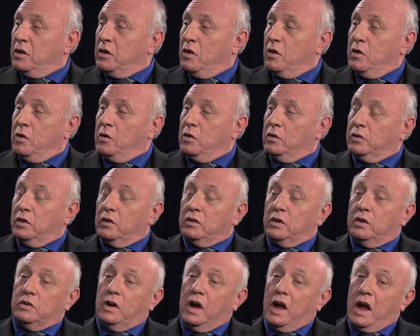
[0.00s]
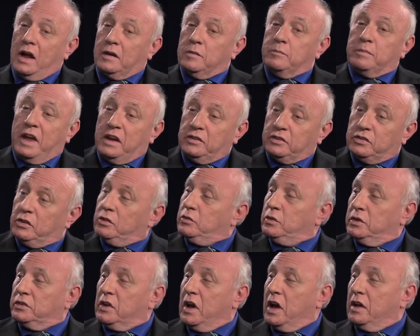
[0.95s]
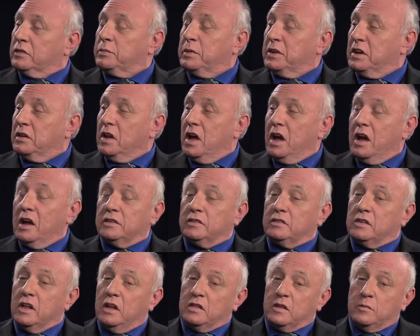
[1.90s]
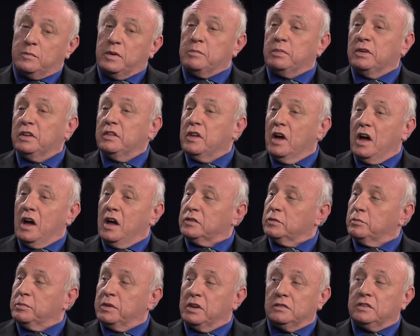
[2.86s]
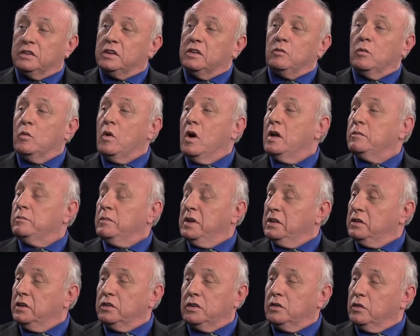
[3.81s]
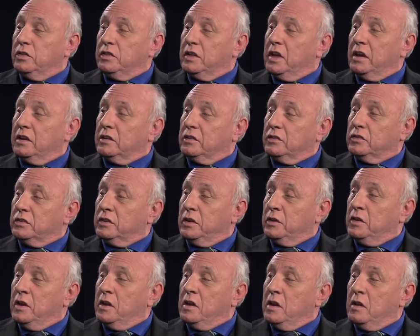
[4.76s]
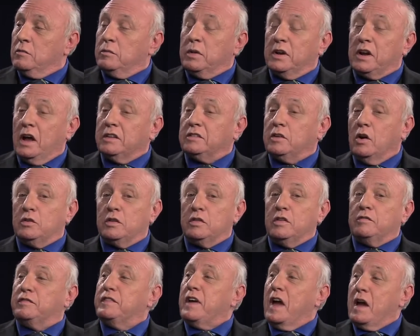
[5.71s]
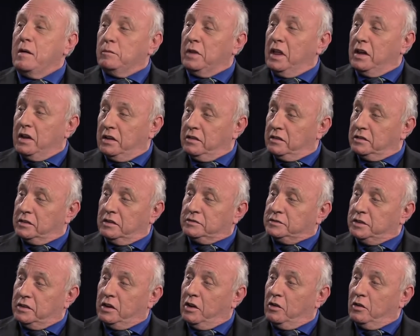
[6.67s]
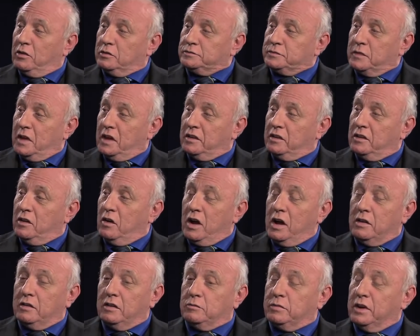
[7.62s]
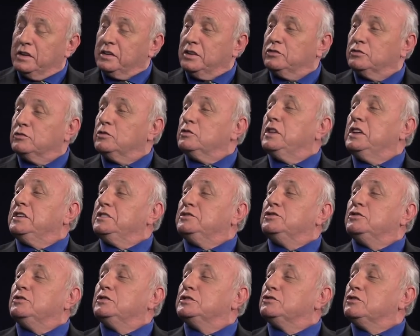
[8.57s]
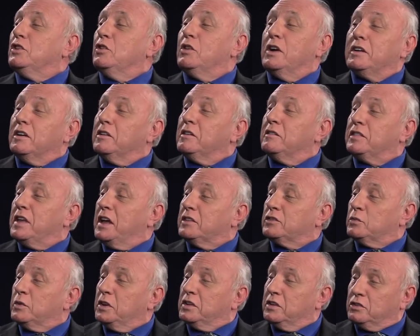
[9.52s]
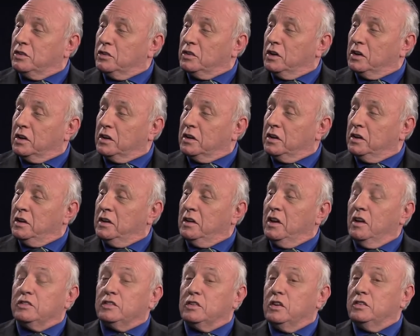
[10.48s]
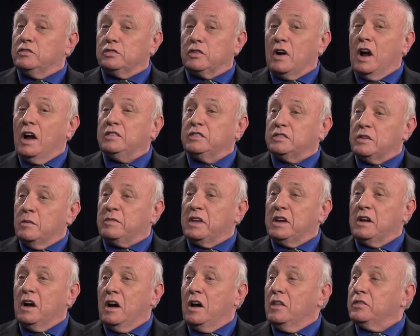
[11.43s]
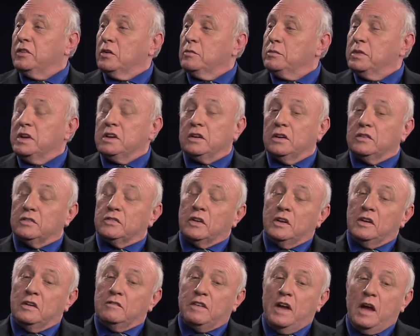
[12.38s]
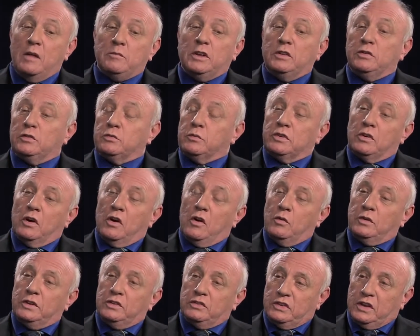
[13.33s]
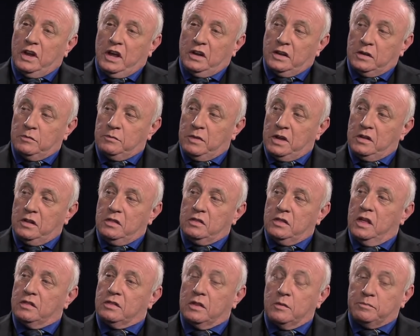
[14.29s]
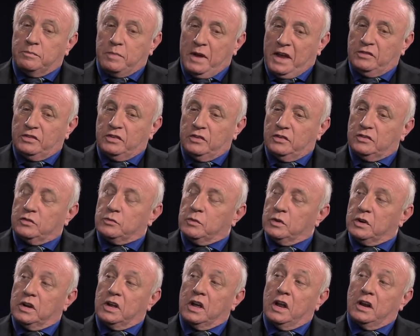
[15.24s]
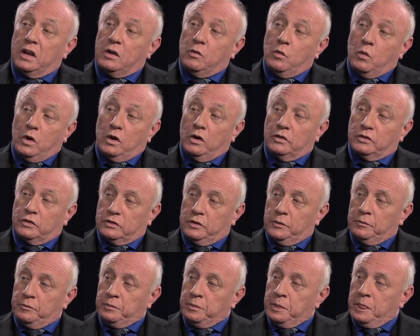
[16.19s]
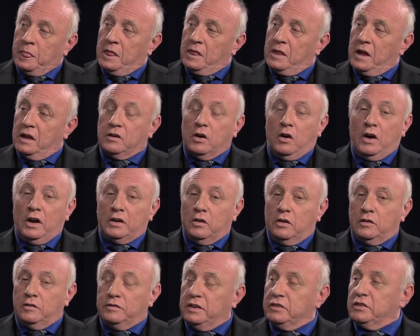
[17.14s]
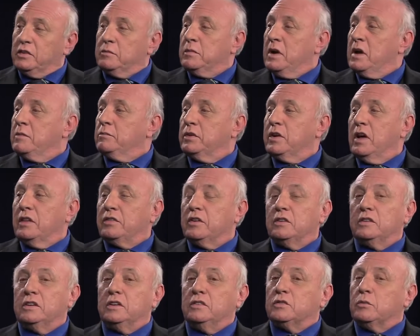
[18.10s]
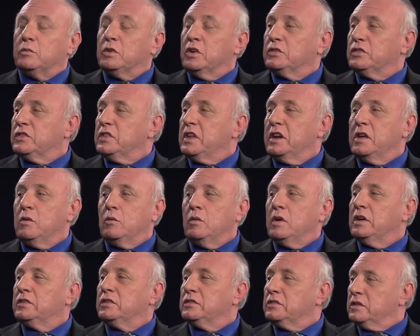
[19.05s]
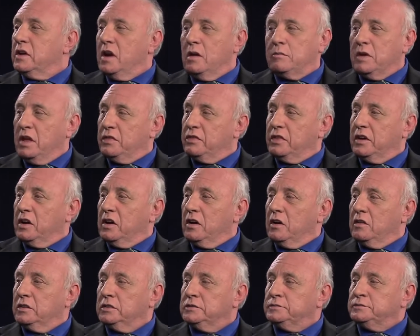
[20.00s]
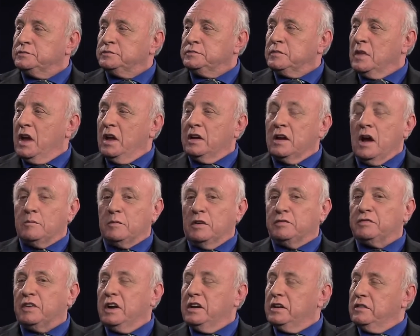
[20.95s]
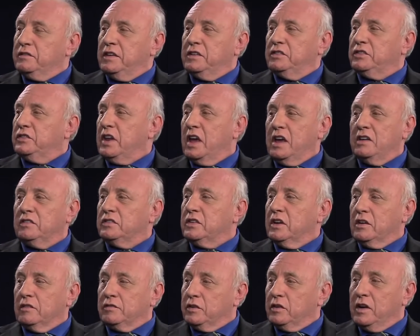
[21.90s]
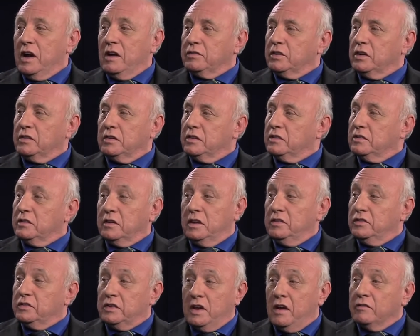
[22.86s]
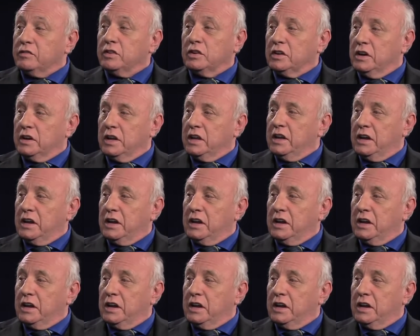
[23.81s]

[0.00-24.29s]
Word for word: who, who had a patient who was hospitalized. The people at the hospital didn't want me to do things, but I'd go to the family, you know, you know, I'd bring a drooling Jewish lawyer if that's what it took. So try something other because families were always telling me that the patients were getting worse. They go, I go to visit my brother, he's worse than he was a month ago. And I'm afraid if he stays there forever, he's never going to